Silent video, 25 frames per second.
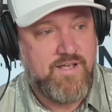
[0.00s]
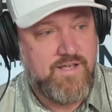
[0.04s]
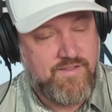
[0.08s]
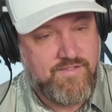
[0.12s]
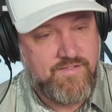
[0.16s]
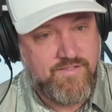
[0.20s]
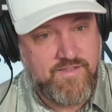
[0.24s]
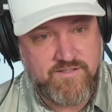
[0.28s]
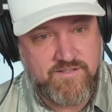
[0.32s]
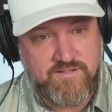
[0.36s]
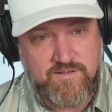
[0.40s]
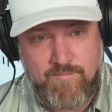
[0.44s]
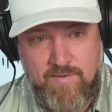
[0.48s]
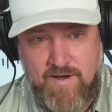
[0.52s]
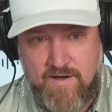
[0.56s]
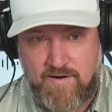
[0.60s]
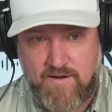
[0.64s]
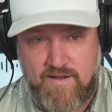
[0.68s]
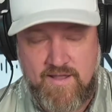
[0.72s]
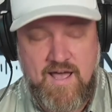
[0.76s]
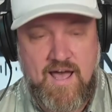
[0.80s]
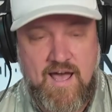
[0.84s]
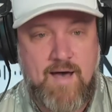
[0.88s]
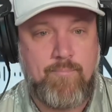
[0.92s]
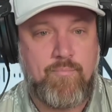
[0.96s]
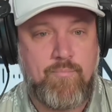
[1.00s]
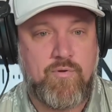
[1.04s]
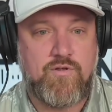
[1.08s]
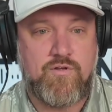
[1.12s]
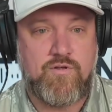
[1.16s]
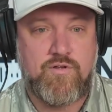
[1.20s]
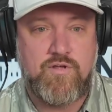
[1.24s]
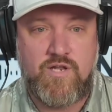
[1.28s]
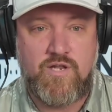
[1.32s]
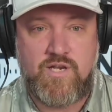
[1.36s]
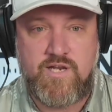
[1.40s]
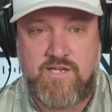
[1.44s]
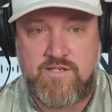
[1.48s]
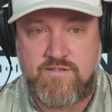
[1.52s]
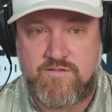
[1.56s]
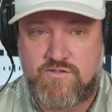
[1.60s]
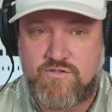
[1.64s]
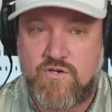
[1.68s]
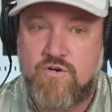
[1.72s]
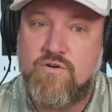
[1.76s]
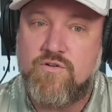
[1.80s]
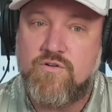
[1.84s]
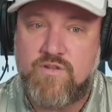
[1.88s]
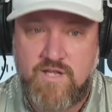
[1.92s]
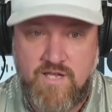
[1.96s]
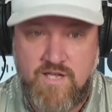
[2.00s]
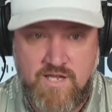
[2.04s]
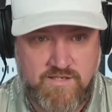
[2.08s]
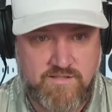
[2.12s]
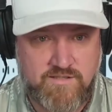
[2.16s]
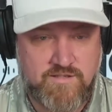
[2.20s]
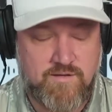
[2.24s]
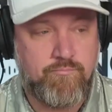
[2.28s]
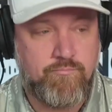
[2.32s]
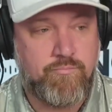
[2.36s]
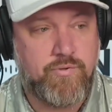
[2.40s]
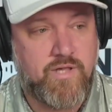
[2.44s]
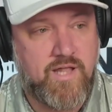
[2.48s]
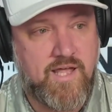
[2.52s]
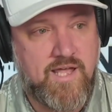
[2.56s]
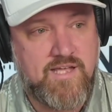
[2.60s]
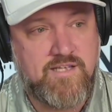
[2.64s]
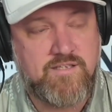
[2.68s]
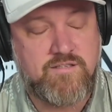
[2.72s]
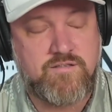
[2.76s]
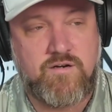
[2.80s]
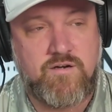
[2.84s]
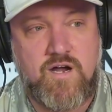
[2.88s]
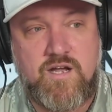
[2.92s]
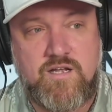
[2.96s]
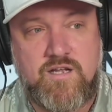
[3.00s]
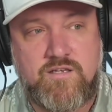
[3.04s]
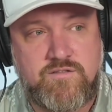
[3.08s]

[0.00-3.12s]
this amount of capital, you need certain things in place, right?